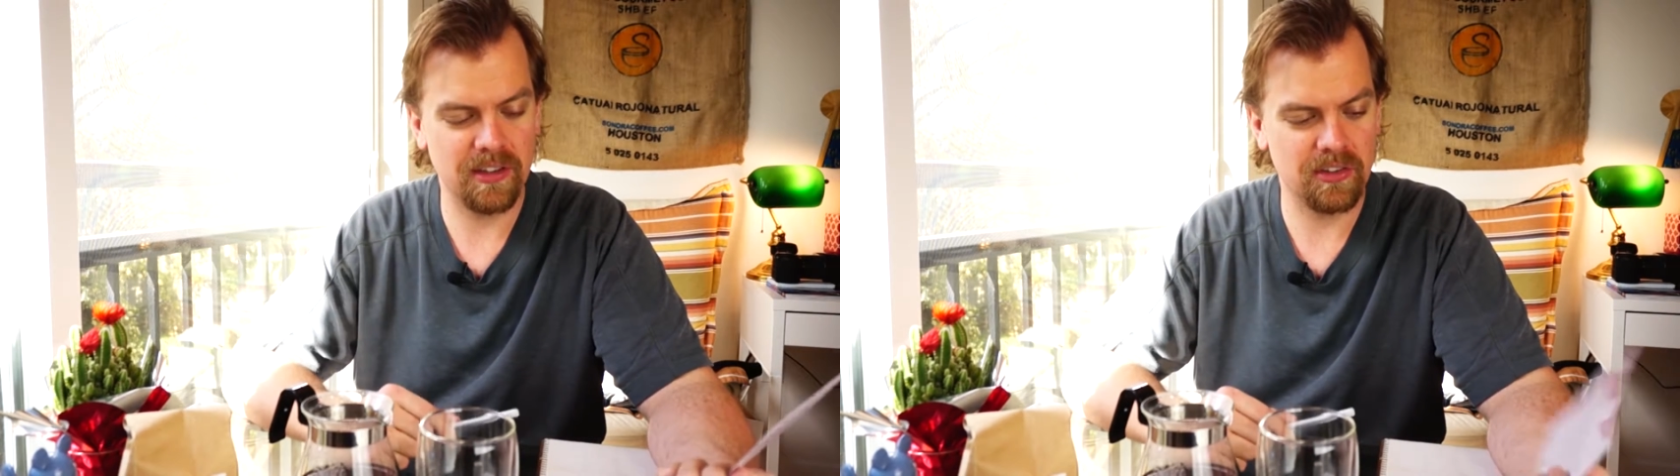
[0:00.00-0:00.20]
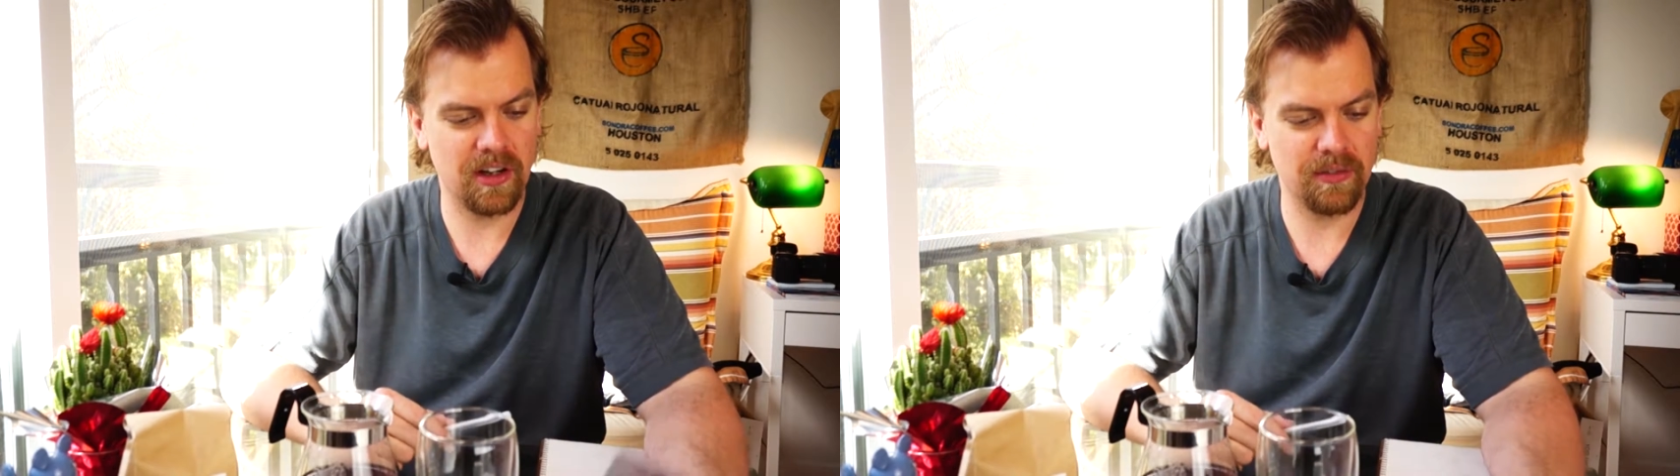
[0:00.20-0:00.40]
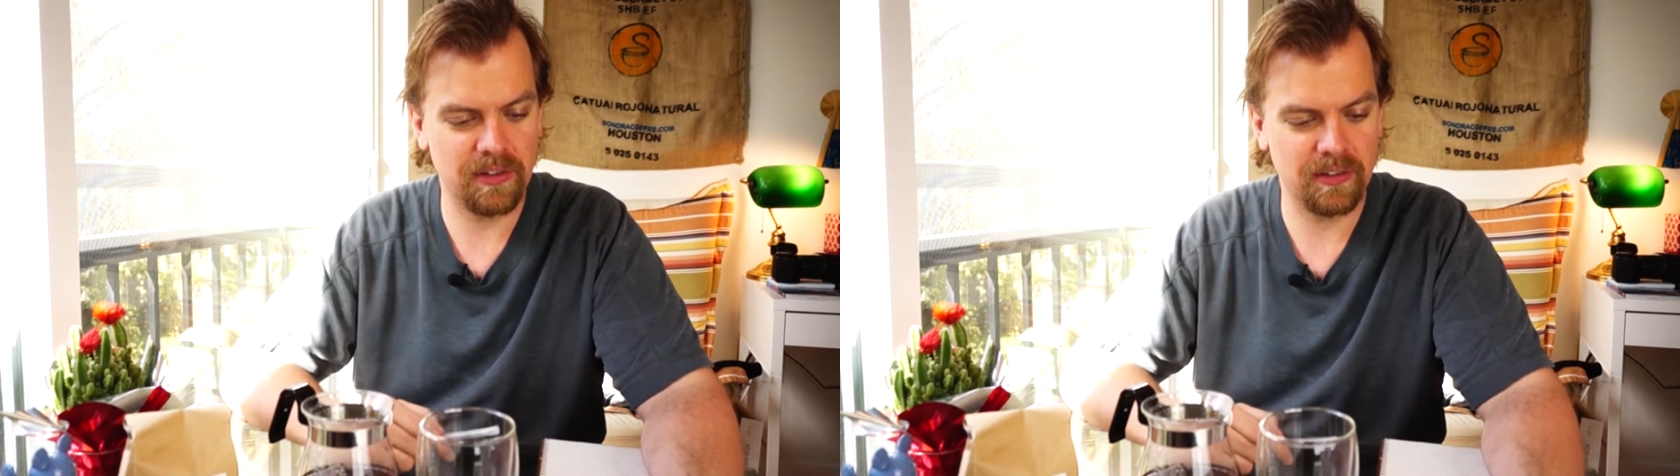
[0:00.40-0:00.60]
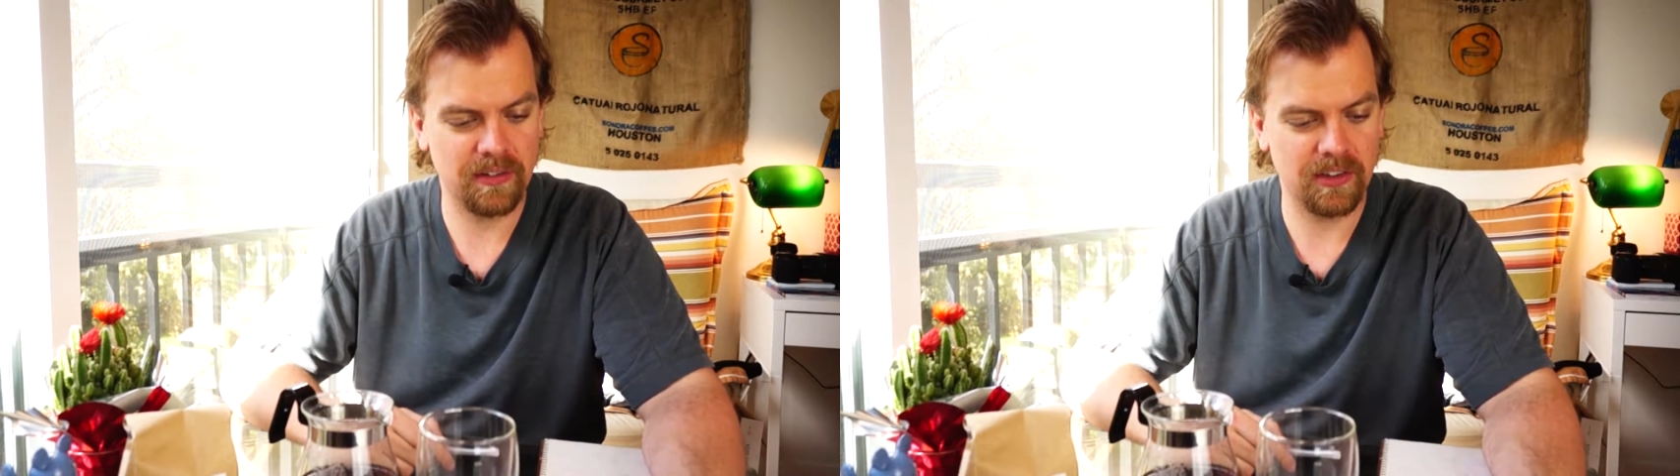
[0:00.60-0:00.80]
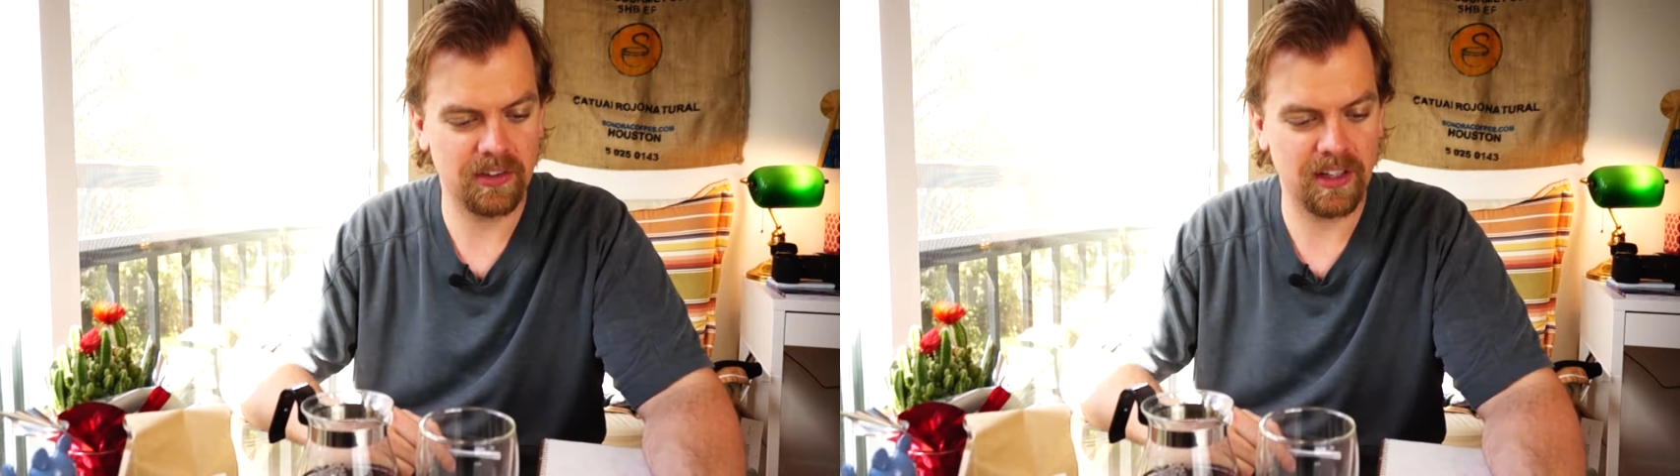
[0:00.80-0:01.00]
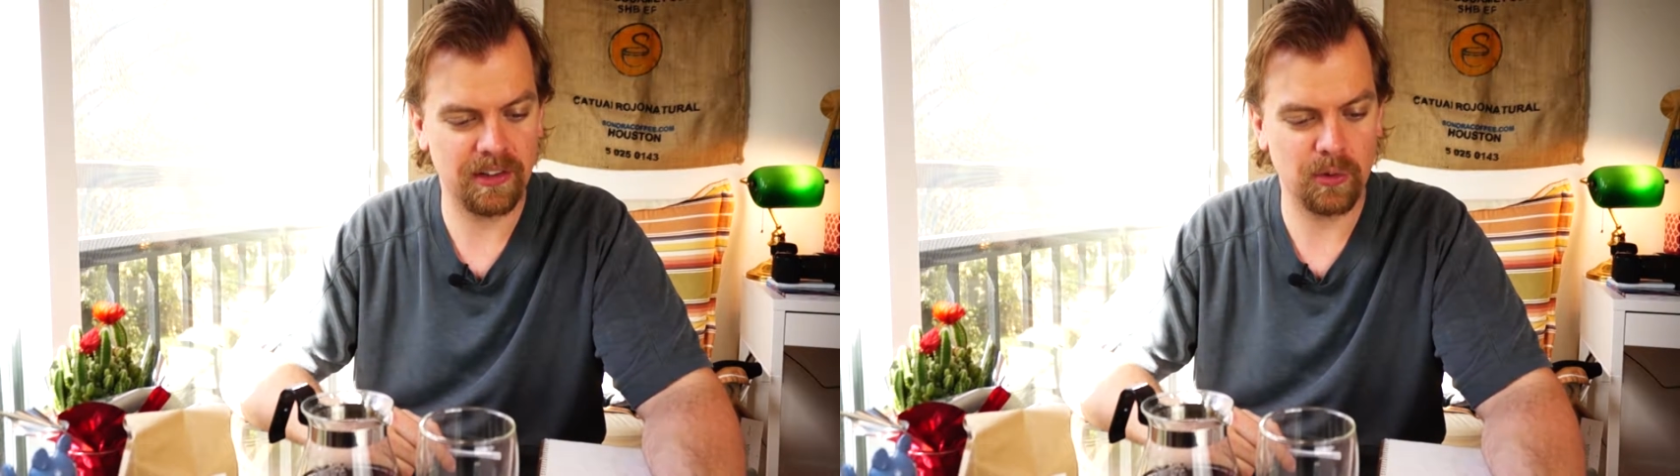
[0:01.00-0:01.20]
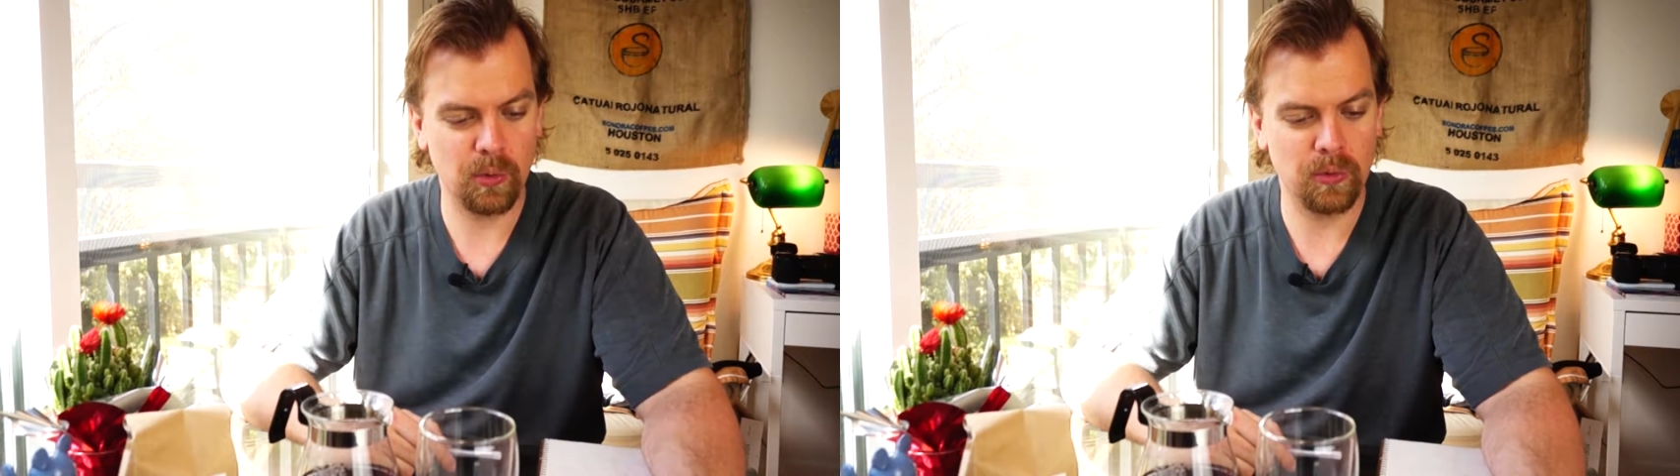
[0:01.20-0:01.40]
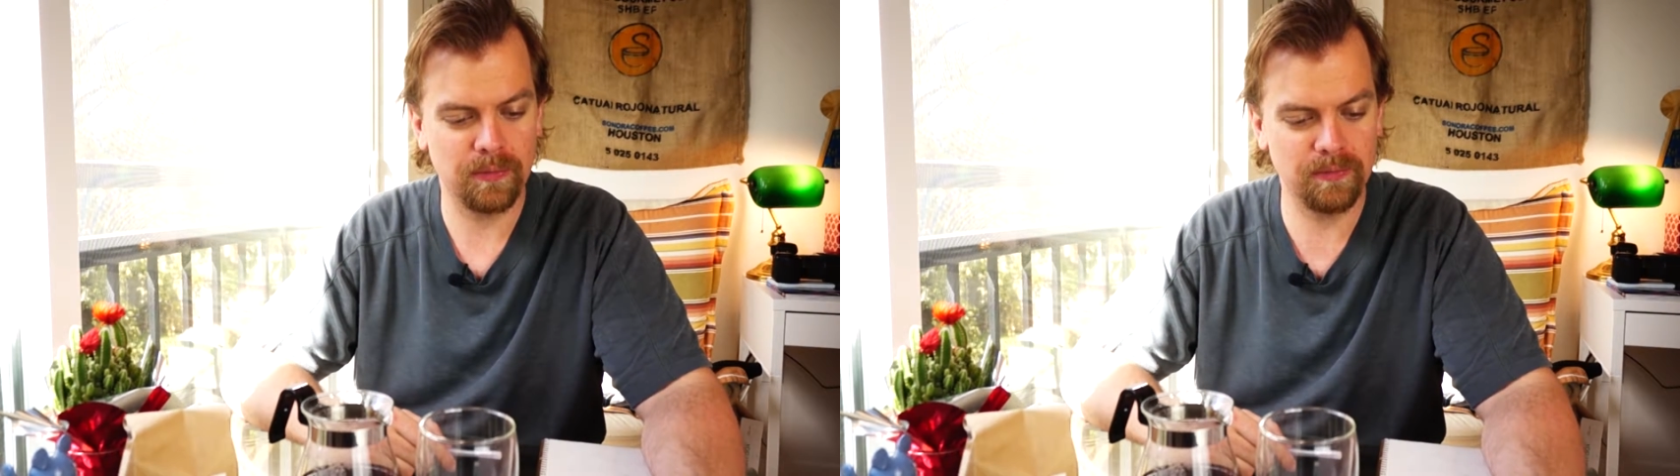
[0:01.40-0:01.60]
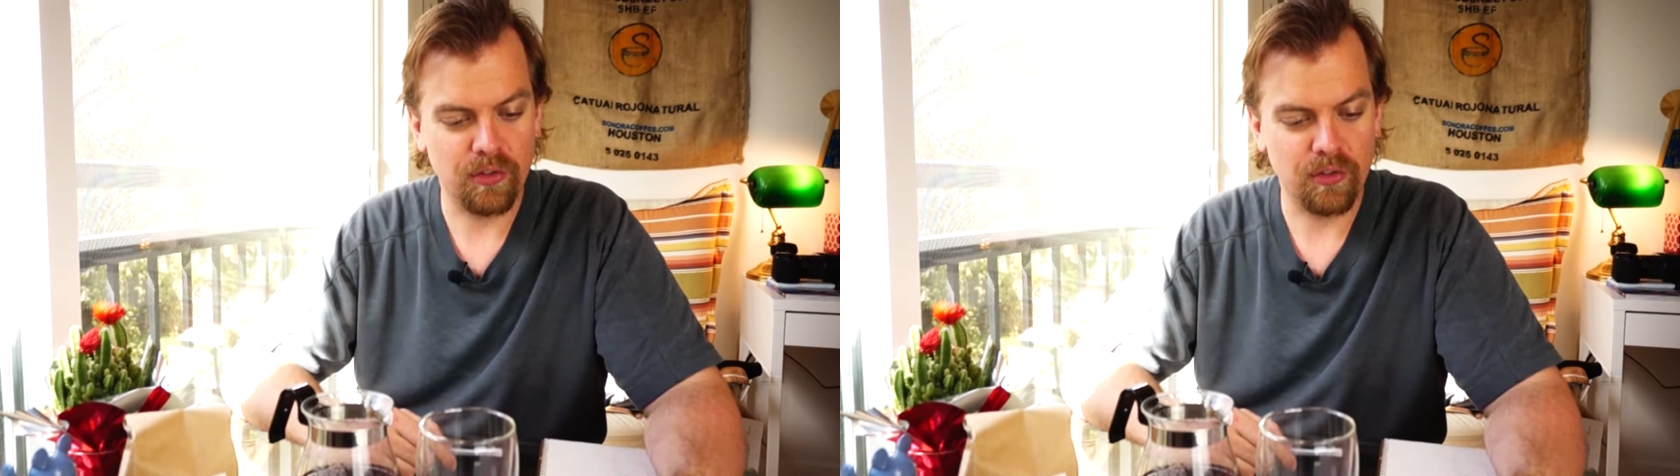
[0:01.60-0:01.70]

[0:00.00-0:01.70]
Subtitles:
this coffee. This is kind of cool.